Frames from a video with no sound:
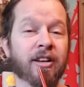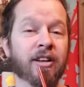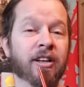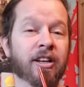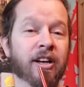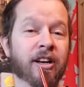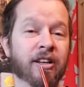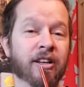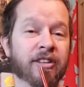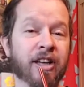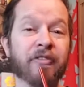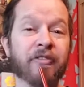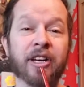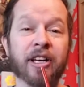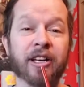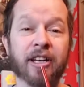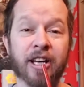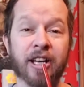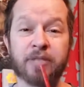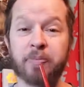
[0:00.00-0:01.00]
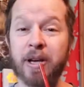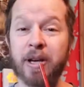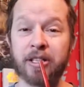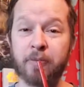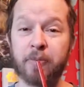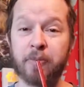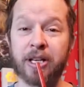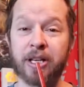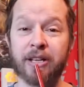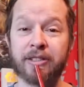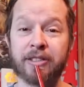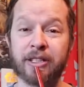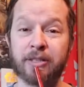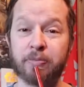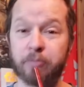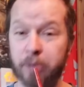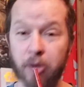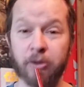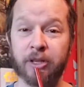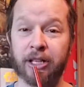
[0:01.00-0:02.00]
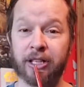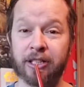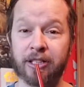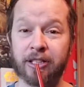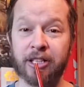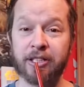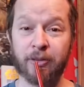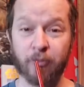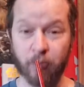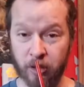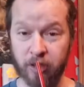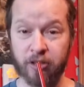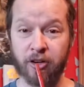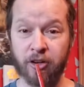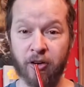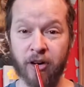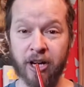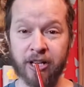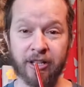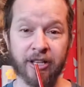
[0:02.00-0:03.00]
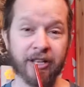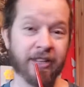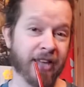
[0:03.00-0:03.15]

uh, definitely, especially because it's broken and doesn't work correctly.